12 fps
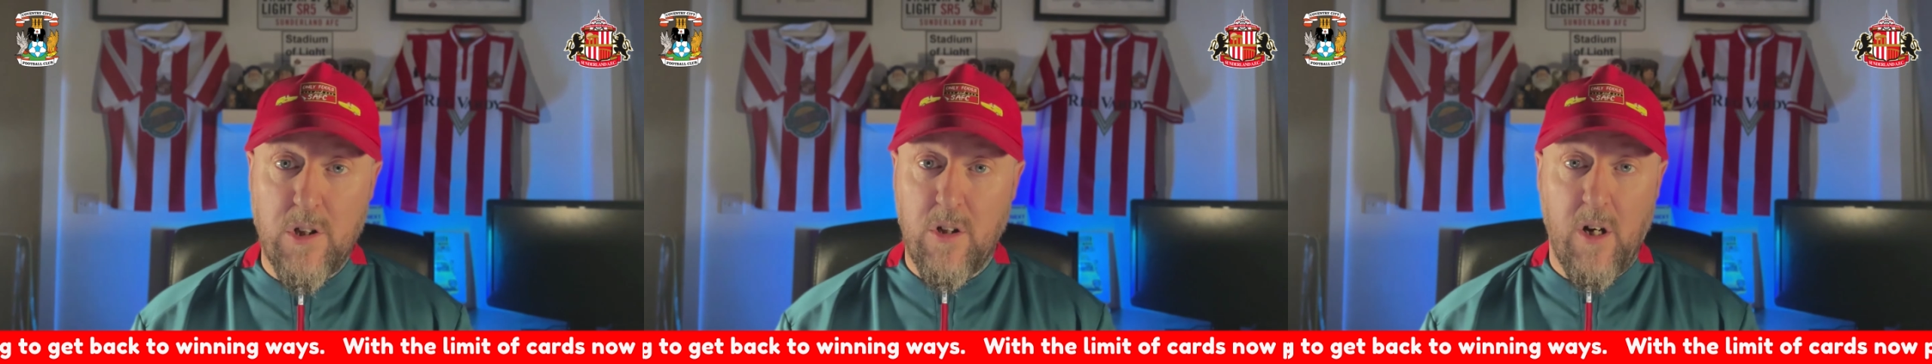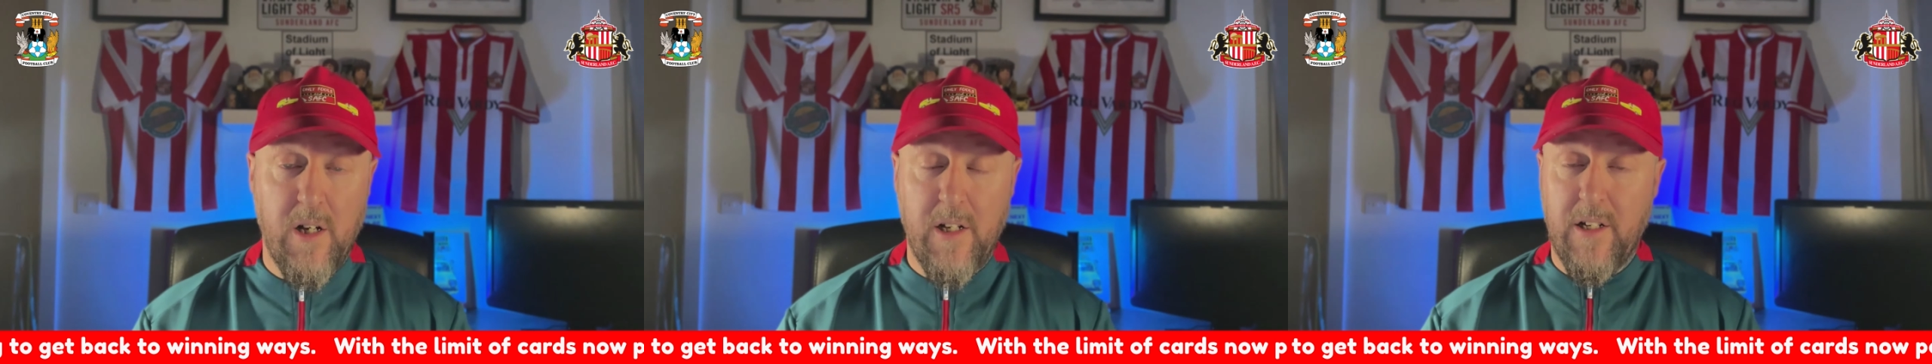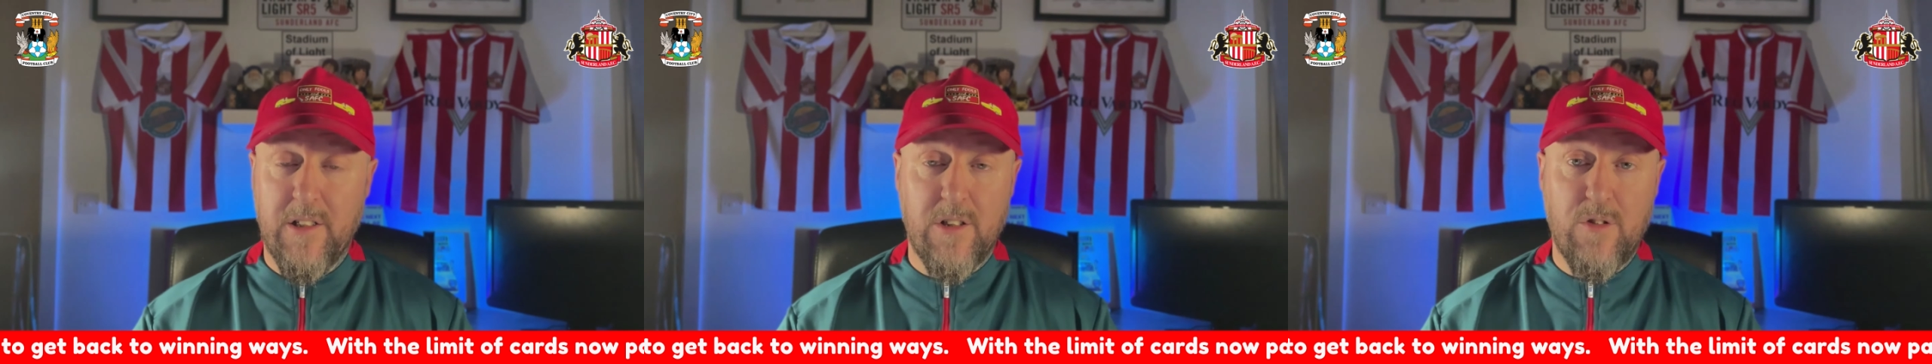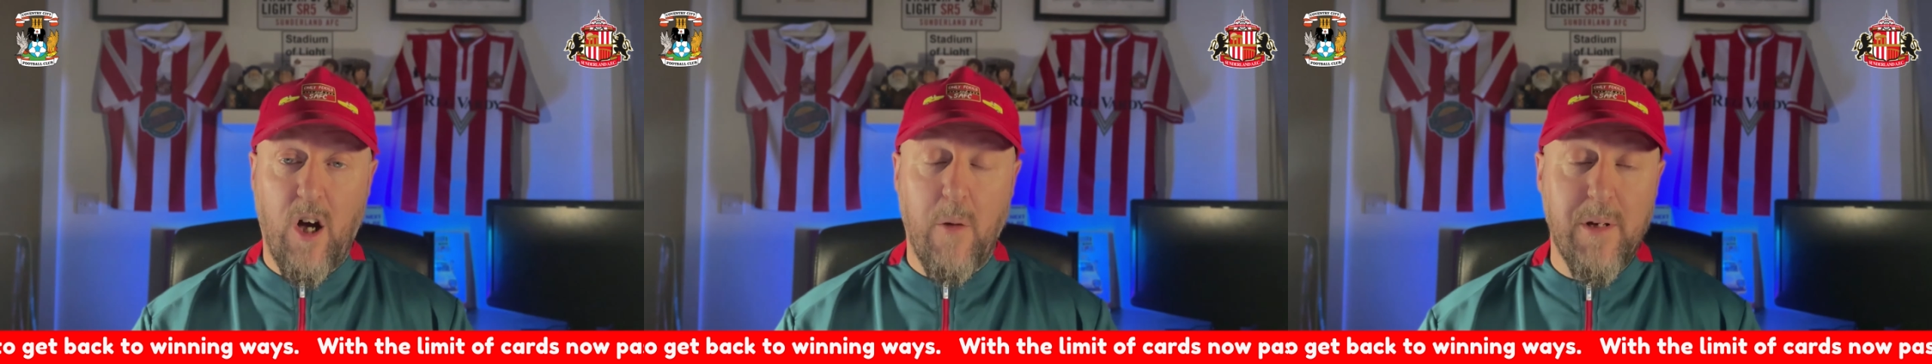You know, it's a
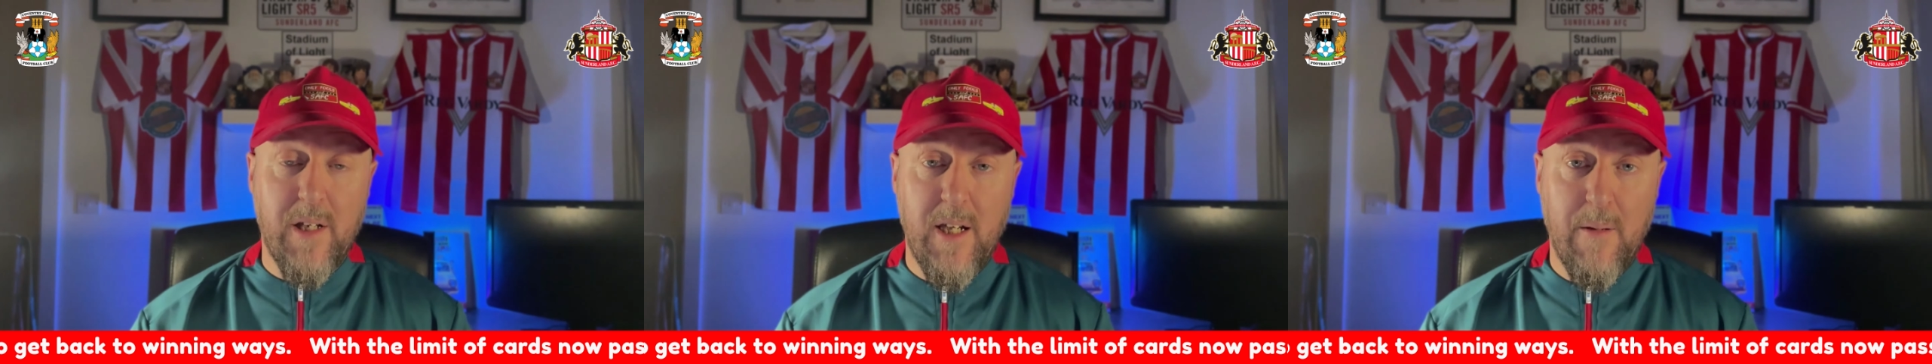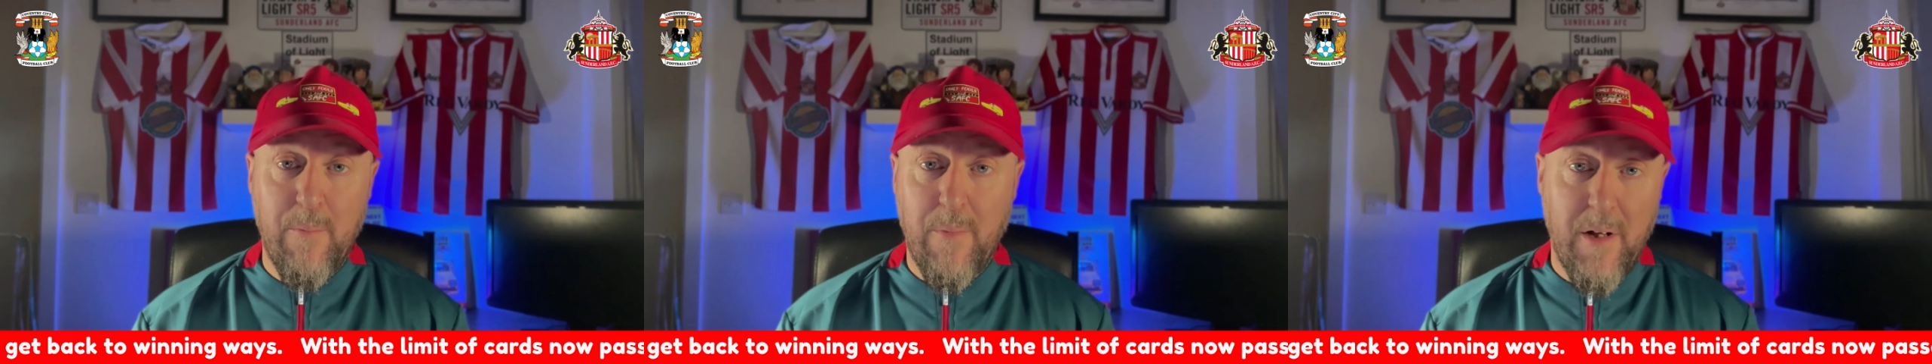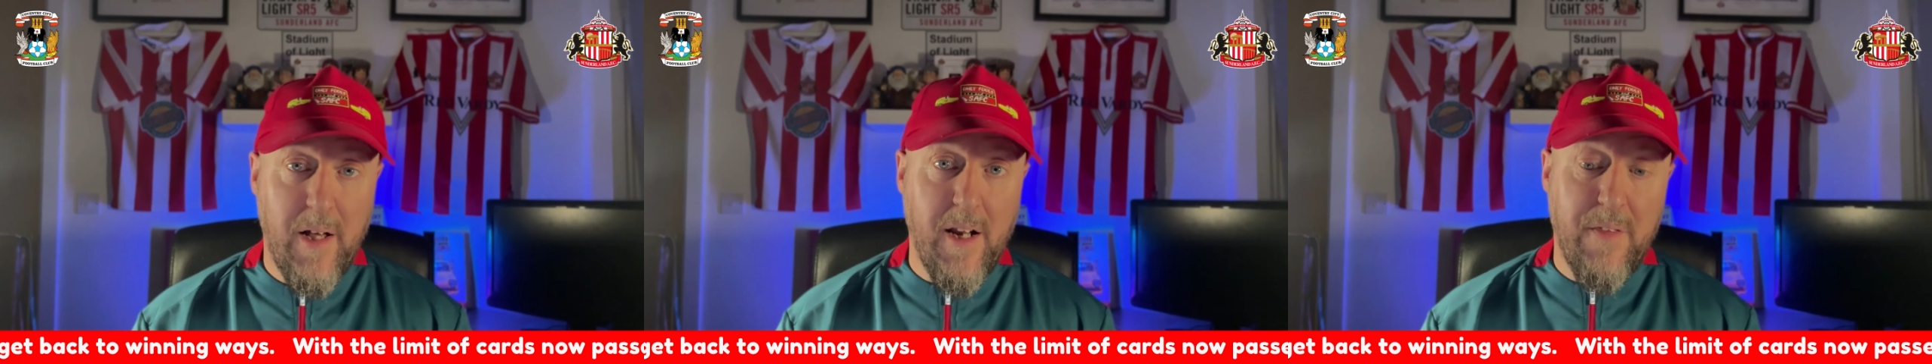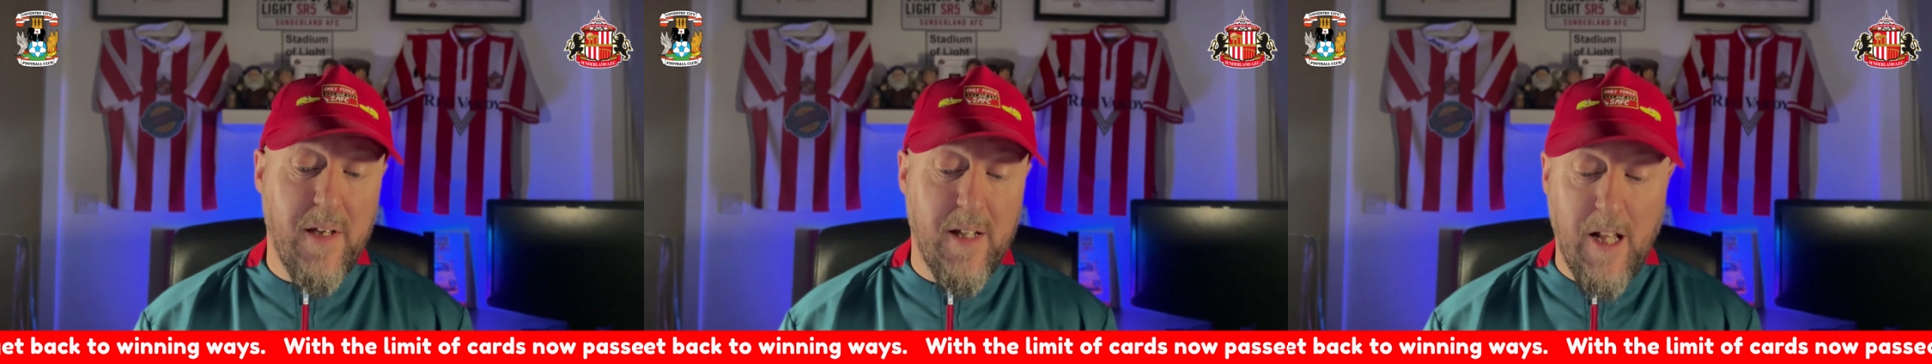derby game,
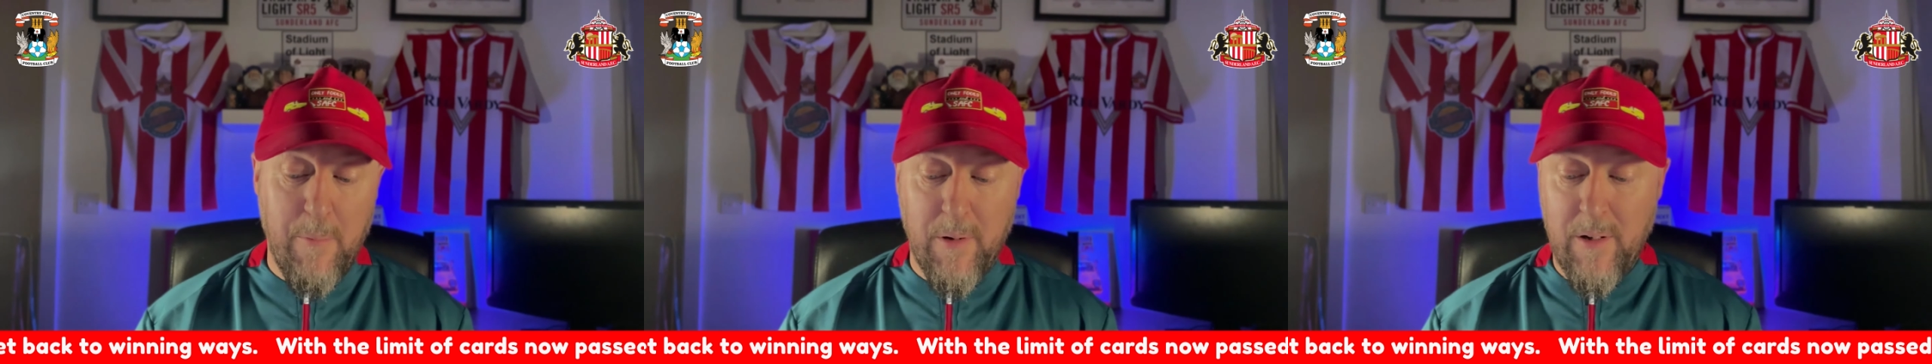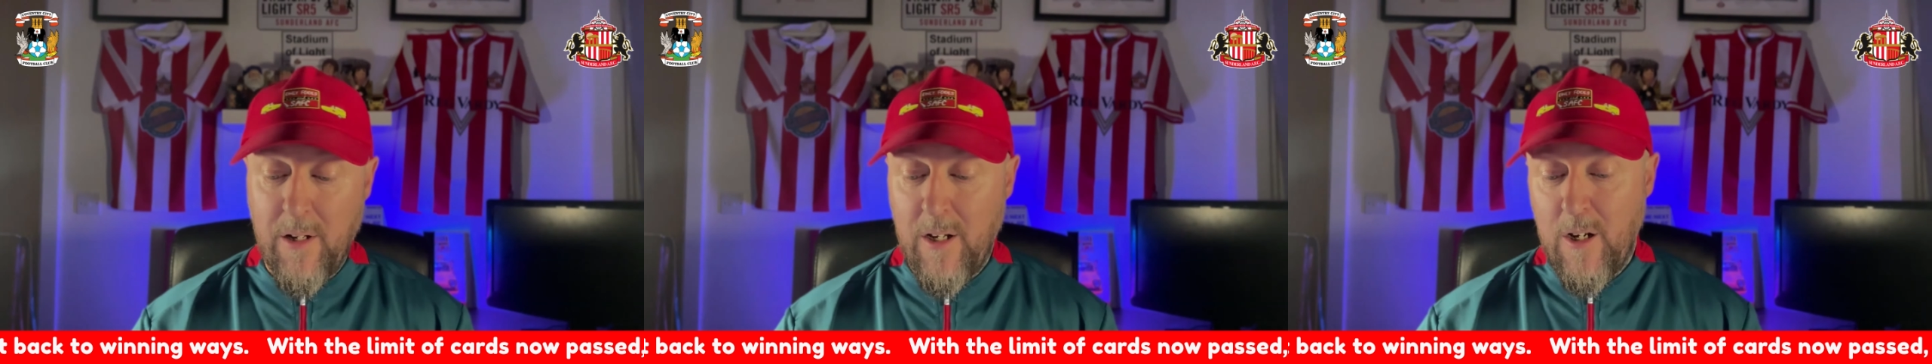anything can happen.